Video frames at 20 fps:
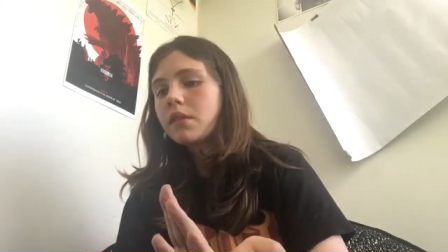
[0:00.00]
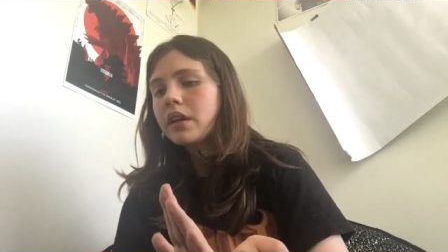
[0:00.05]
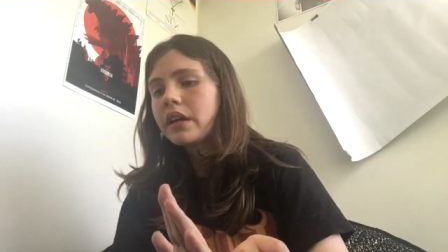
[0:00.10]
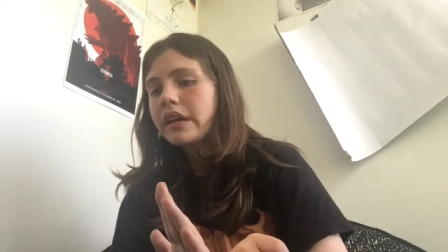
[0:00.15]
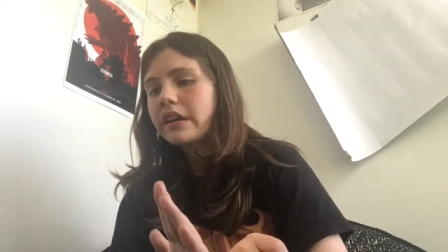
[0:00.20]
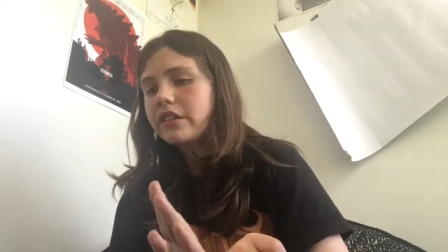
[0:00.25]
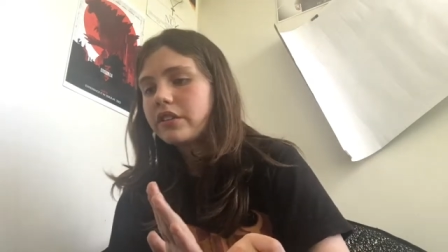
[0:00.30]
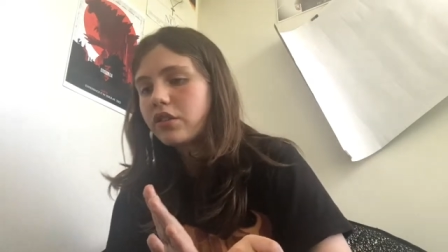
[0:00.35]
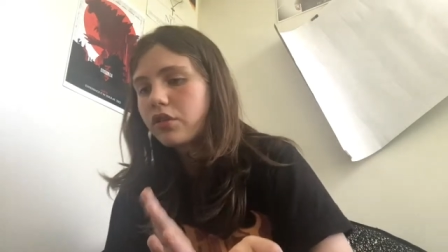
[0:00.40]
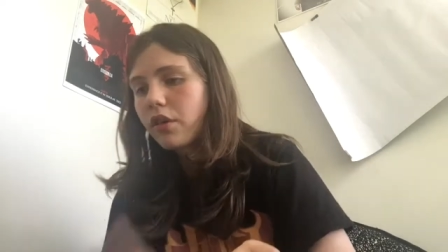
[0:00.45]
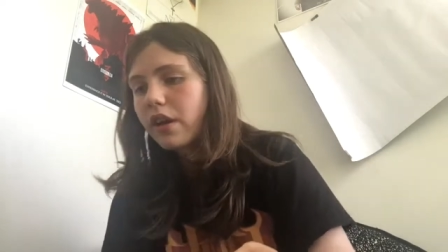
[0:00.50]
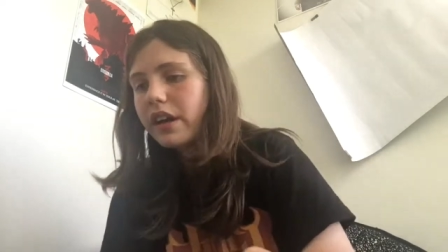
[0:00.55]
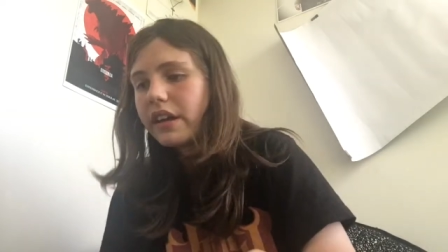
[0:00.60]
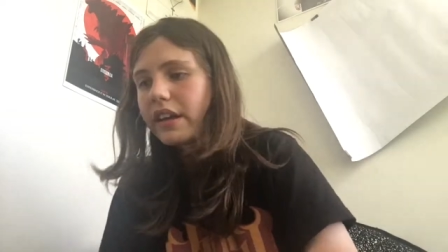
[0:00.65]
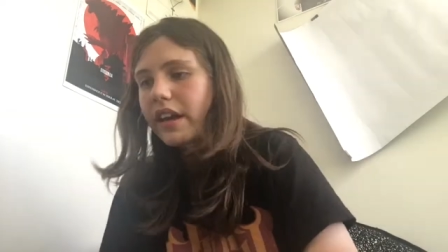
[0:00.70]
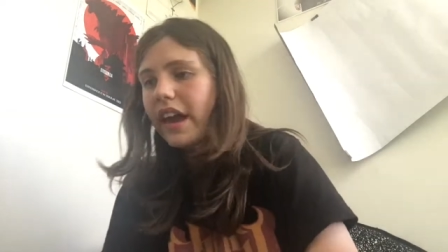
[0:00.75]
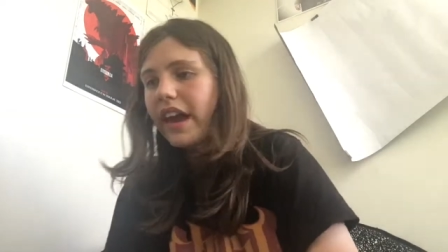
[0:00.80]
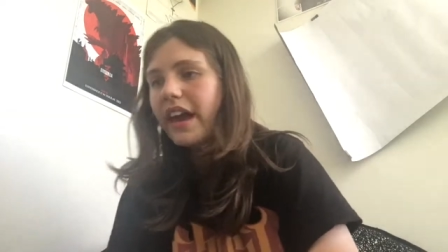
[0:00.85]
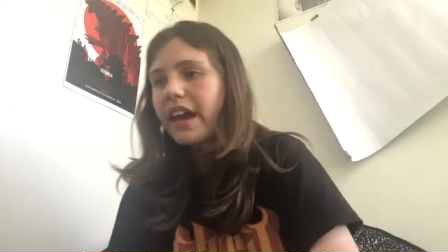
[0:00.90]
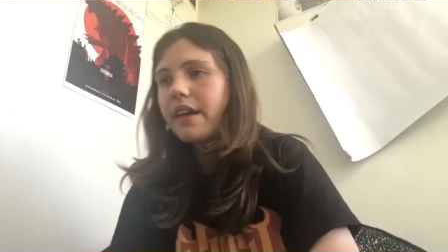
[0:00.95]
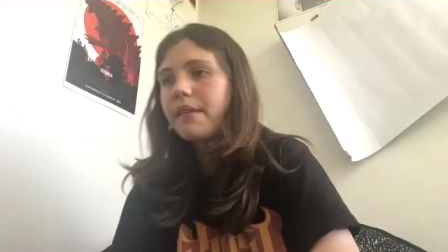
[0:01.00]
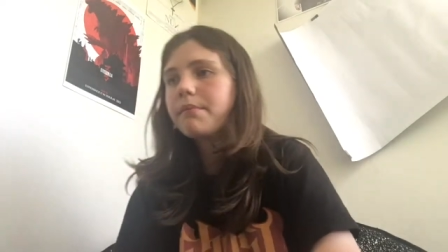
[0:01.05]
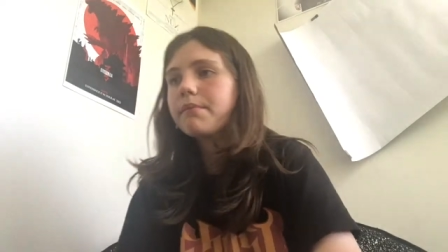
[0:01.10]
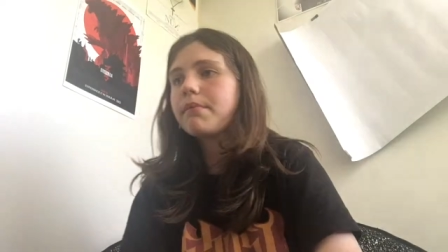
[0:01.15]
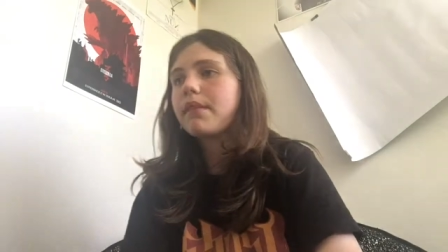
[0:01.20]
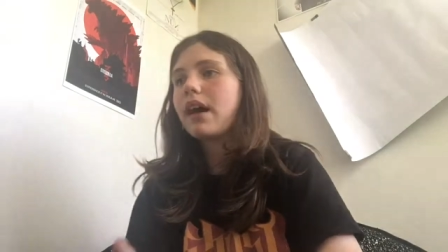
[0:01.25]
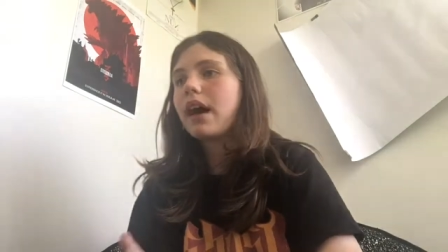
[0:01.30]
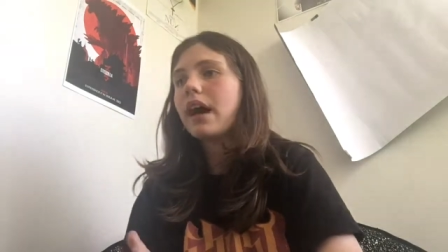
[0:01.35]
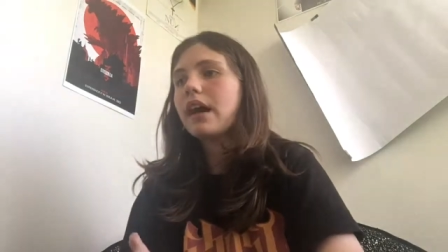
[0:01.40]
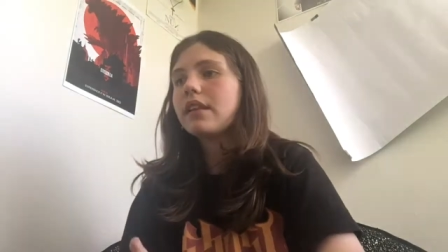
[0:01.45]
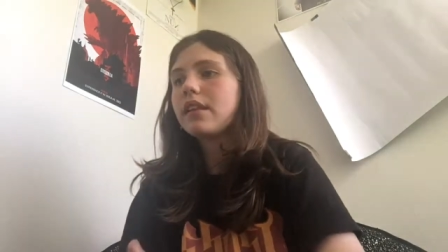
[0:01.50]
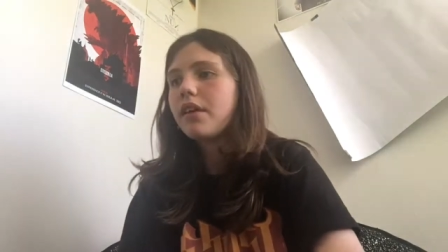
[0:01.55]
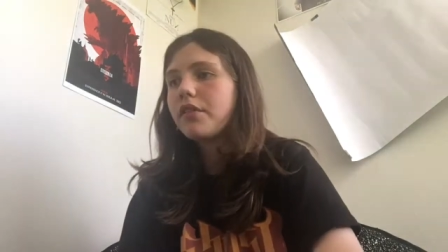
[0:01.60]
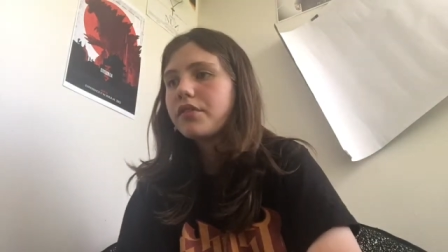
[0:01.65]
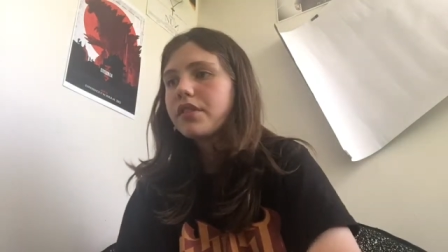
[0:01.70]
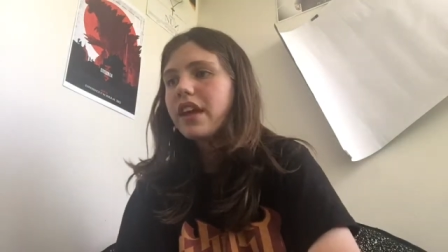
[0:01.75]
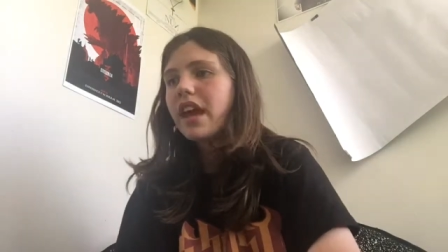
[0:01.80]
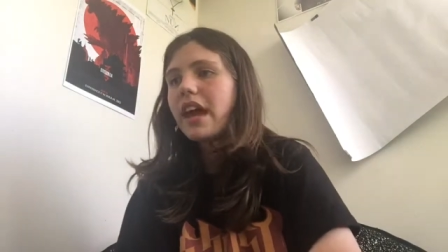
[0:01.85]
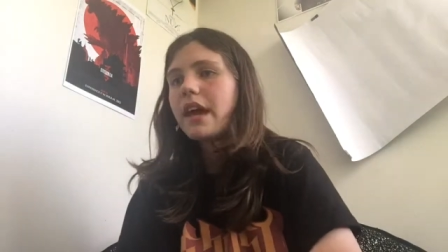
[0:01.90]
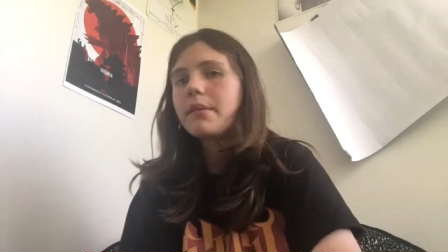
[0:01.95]
It's a great game. I love
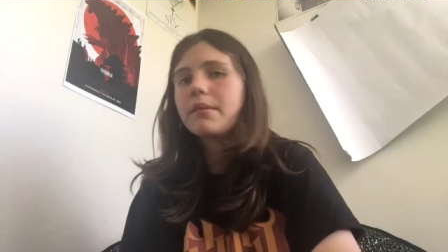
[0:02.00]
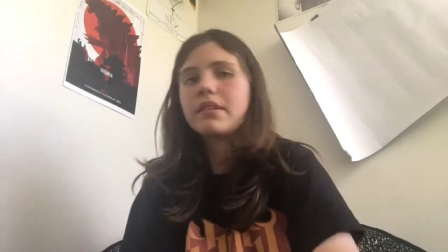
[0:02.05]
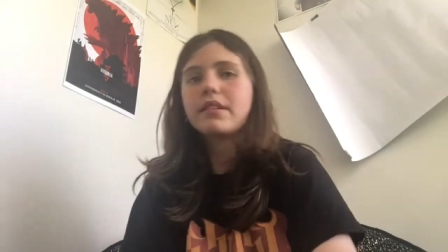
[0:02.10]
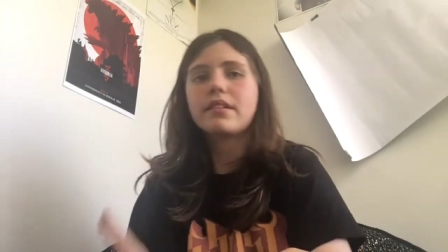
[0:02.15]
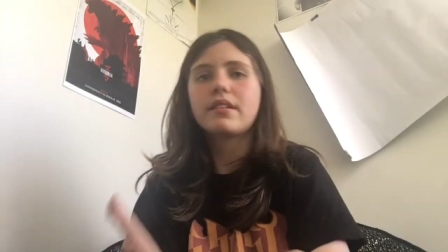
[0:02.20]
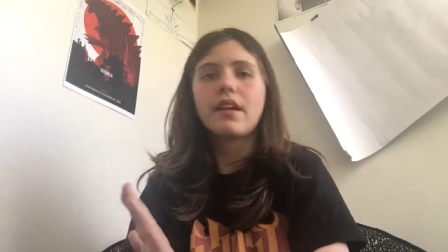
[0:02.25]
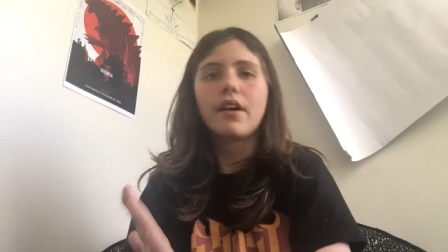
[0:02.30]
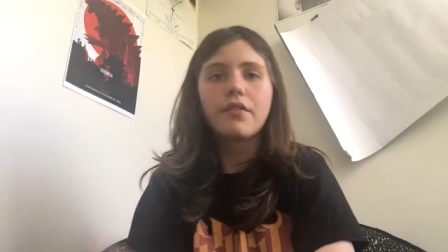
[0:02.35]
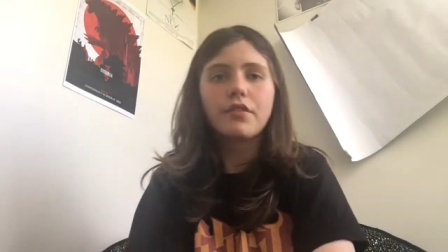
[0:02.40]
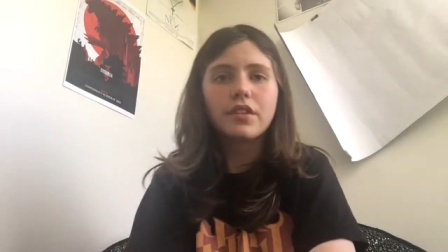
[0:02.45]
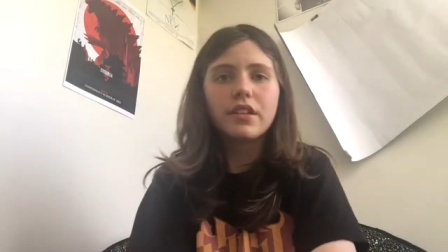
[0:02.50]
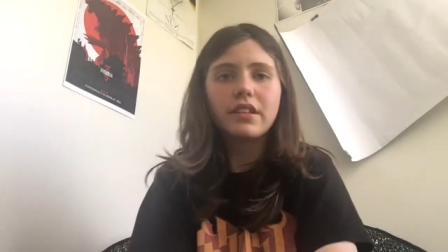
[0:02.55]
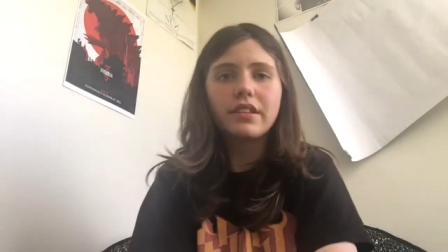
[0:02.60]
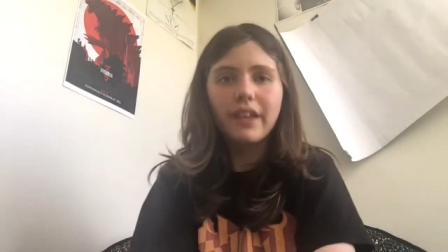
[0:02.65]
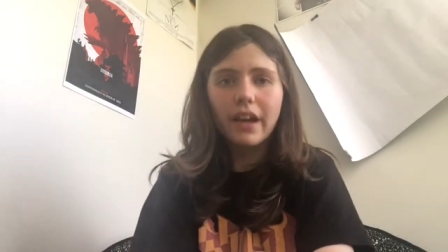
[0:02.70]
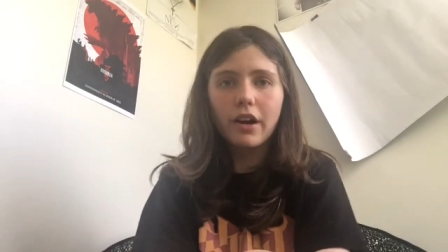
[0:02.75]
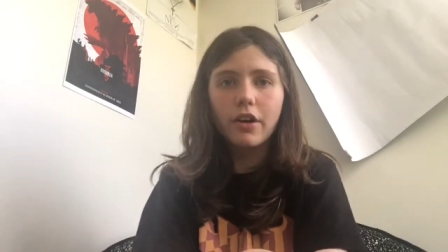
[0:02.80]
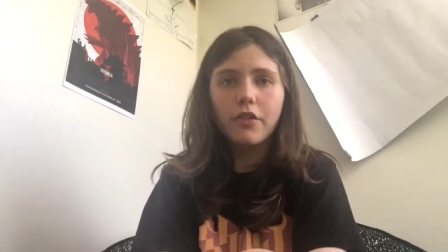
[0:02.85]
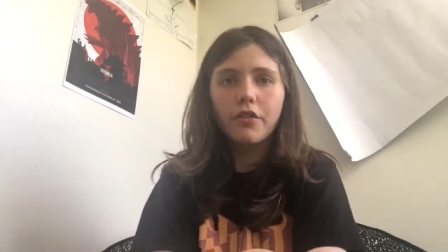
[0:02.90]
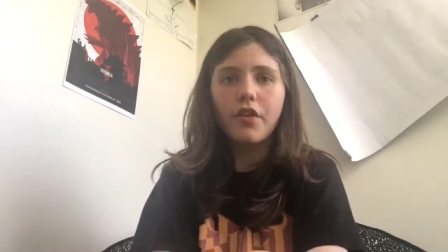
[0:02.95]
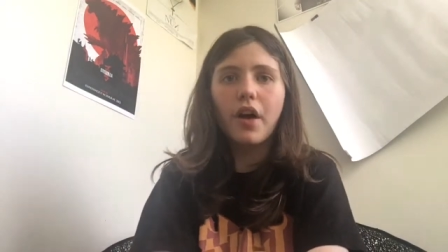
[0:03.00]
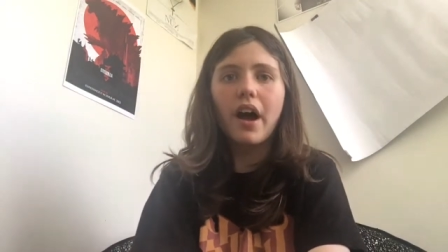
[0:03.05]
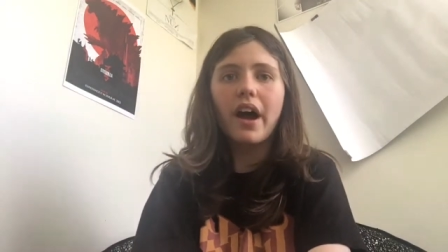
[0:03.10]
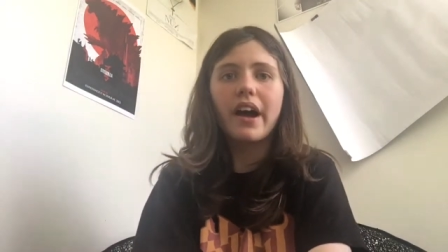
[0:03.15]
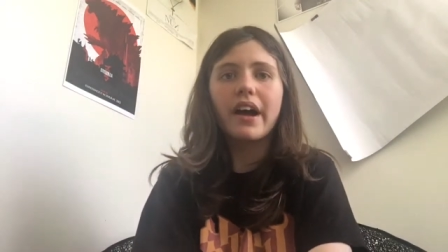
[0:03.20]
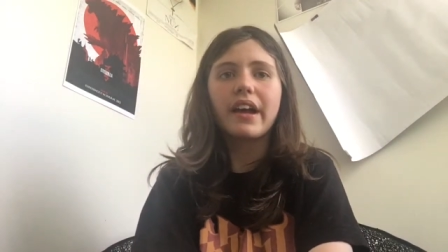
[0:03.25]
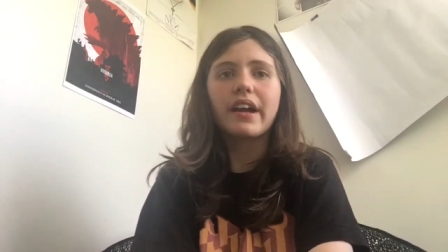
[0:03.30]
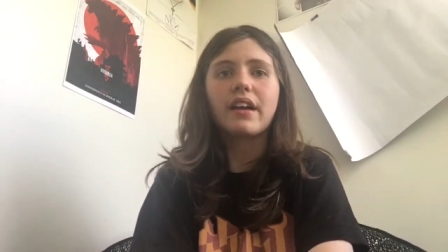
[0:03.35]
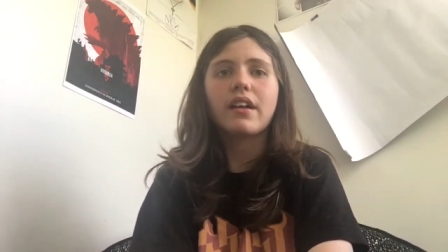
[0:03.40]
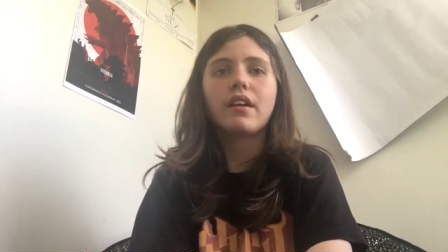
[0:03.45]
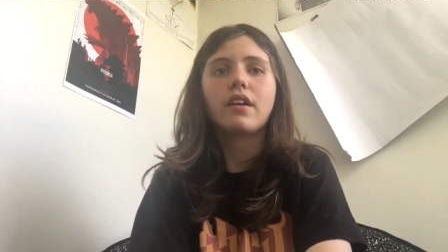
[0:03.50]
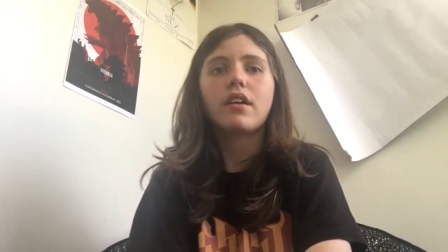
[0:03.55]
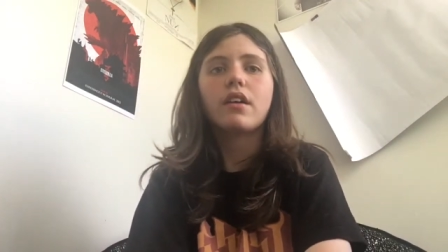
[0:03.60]
the game. It's definitely terrifying.